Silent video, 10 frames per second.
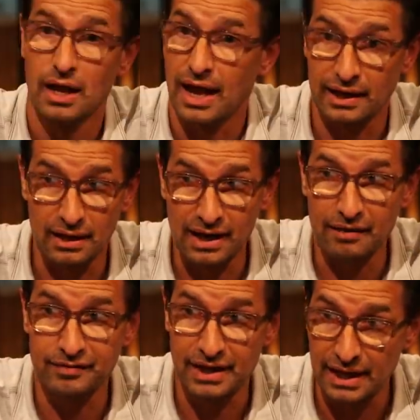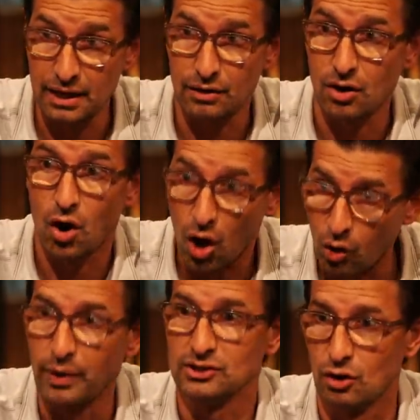And the left here
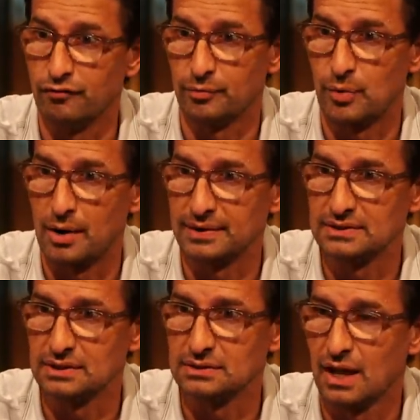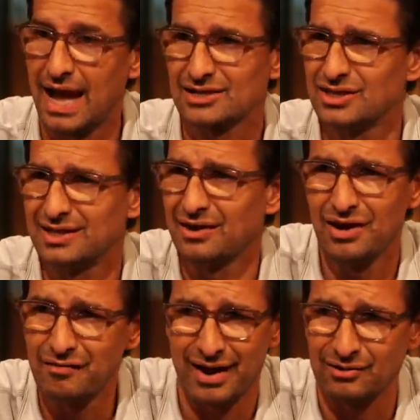always overpromises. Mm-hmm. Actually, they've
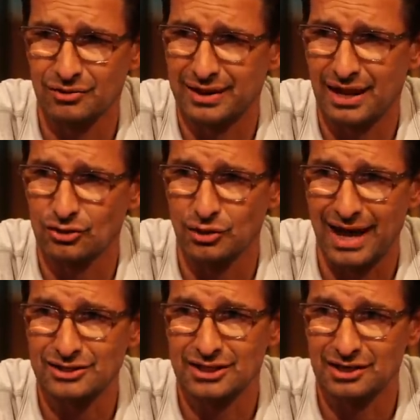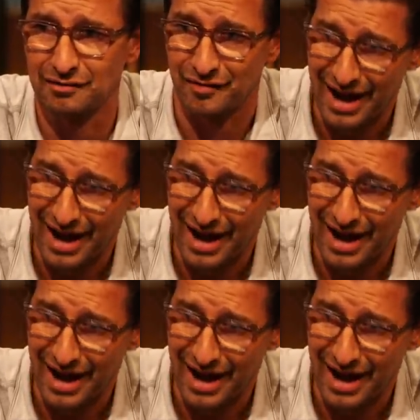never held to account to actually deliver